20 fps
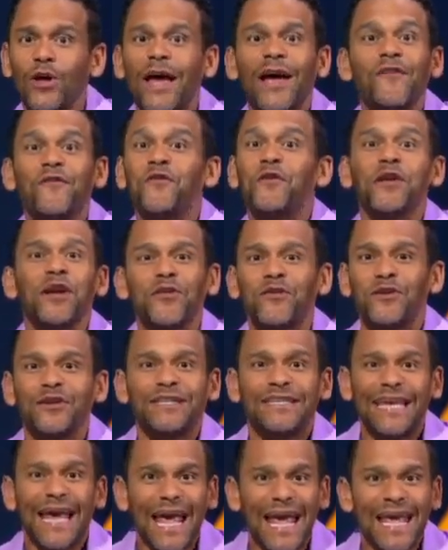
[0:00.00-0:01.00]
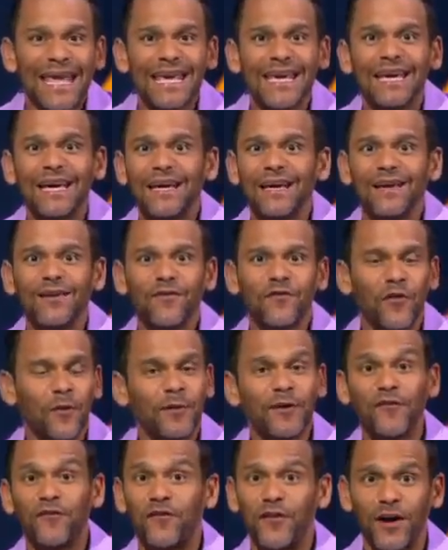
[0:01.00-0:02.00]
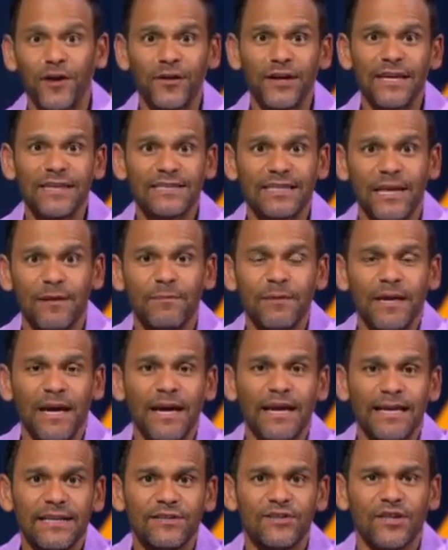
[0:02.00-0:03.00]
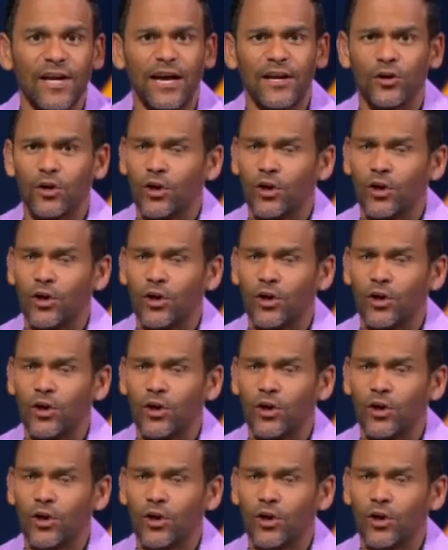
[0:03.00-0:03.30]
every other day from a various NBA insider.